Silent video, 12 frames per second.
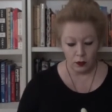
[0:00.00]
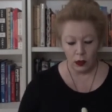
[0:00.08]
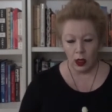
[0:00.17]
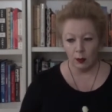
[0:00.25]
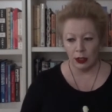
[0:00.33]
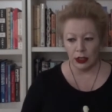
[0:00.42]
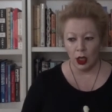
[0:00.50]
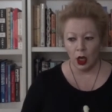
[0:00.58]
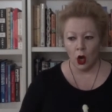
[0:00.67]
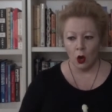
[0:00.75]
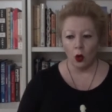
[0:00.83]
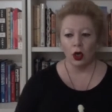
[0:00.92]
But
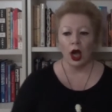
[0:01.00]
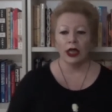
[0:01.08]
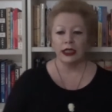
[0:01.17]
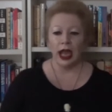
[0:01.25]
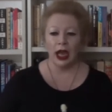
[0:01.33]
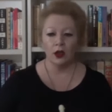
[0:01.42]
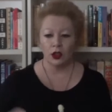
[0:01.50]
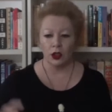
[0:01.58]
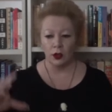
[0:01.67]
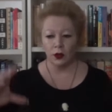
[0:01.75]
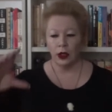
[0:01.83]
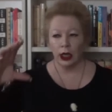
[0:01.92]
what I now
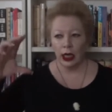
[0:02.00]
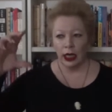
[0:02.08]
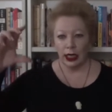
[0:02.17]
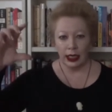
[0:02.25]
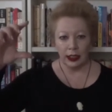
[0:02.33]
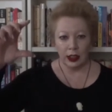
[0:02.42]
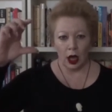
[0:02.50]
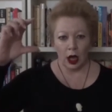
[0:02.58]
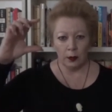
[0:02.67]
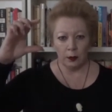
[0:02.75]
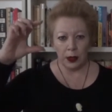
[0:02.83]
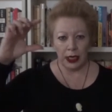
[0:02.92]
do is I
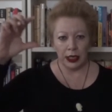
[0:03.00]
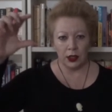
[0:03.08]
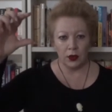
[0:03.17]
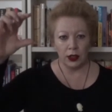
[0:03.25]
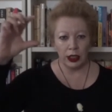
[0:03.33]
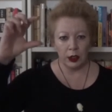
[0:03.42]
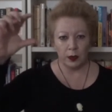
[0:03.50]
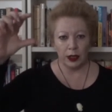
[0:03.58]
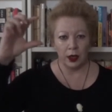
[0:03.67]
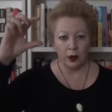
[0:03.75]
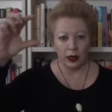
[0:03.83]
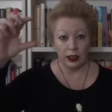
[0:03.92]
pick these
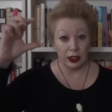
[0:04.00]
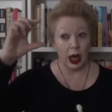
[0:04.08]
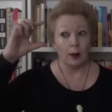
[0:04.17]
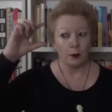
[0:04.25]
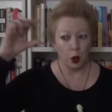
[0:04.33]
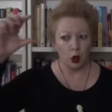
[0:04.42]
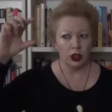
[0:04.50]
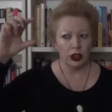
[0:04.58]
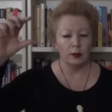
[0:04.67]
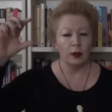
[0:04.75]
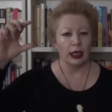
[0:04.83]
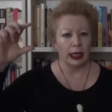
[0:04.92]
periods and I put it
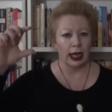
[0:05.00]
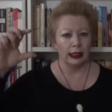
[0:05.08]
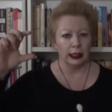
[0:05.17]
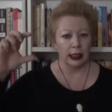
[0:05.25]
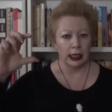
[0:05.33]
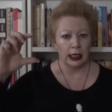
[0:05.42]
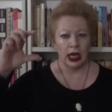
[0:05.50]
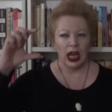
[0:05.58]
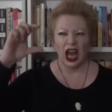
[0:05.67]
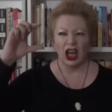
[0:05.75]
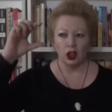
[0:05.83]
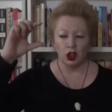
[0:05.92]
in my calendar.
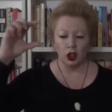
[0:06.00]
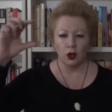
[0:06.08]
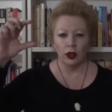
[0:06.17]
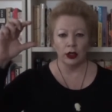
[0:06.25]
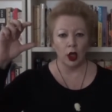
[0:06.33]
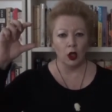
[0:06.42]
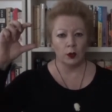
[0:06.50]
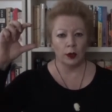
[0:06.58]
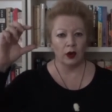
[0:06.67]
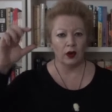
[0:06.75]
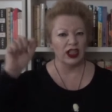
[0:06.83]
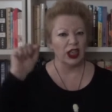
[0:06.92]
And during those
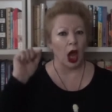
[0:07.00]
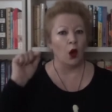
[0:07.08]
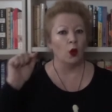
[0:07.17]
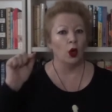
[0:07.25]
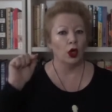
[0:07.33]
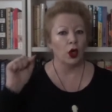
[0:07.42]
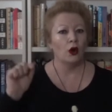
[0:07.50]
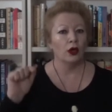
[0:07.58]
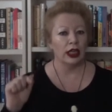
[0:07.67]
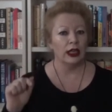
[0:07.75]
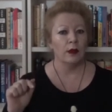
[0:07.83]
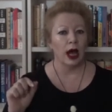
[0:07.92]
periods, I work on
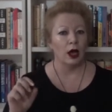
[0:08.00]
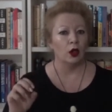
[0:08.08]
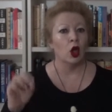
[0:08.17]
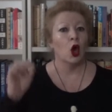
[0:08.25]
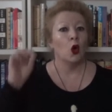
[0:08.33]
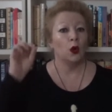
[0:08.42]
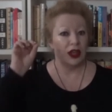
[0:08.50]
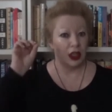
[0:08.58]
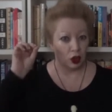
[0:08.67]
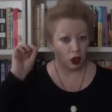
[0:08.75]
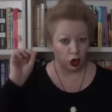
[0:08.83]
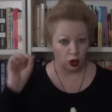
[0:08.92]
email with
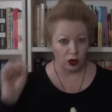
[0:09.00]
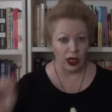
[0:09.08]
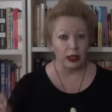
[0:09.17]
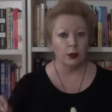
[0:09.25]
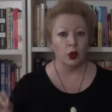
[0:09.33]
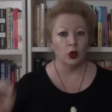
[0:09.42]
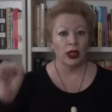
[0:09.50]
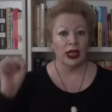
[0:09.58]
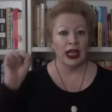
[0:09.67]
incredible